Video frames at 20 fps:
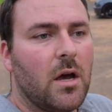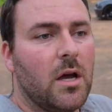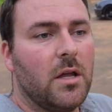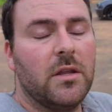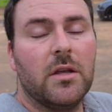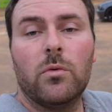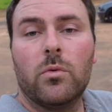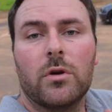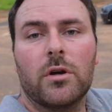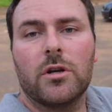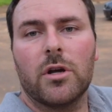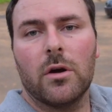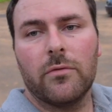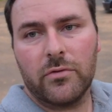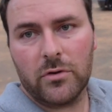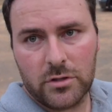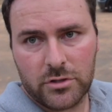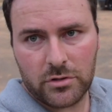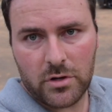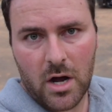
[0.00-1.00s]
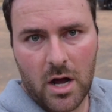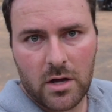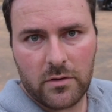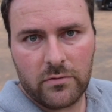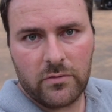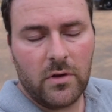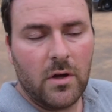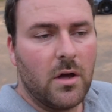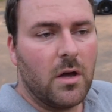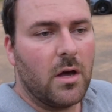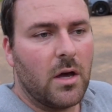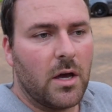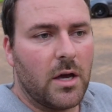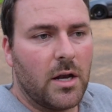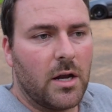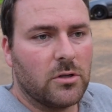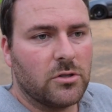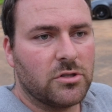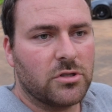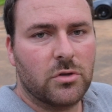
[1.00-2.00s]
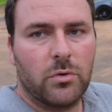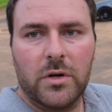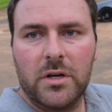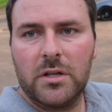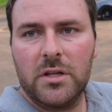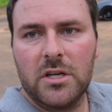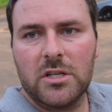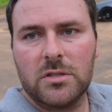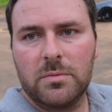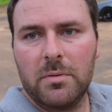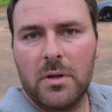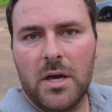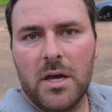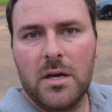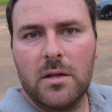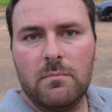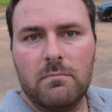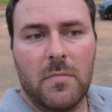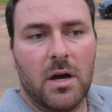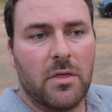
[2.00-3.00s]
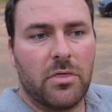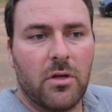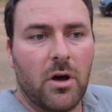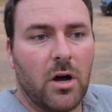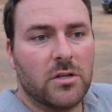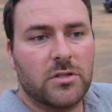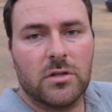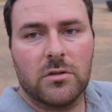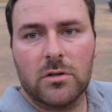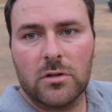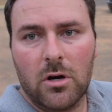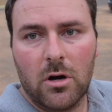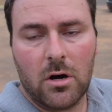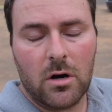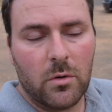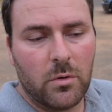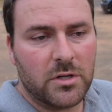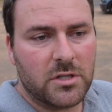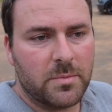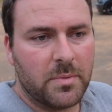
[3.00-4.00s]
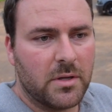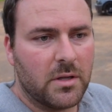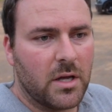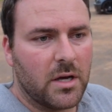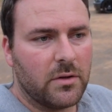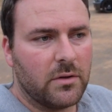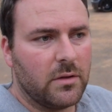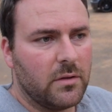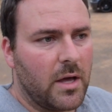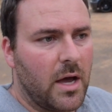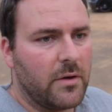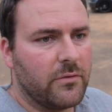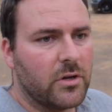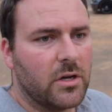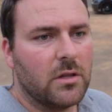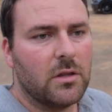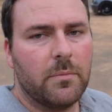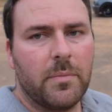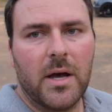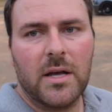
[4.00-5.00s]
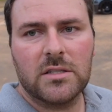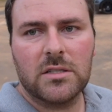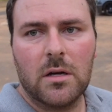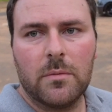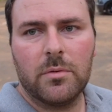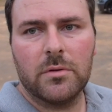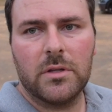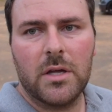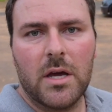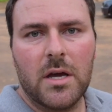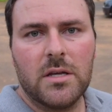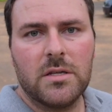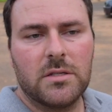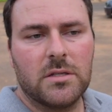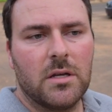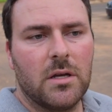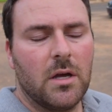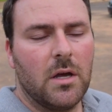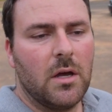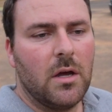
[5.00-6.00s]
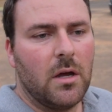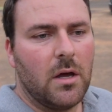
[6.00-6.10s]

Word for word: And then we're gonna go for a drive and I'll just quickly explain my thoughts on the car, what it's been like having it the past couple days,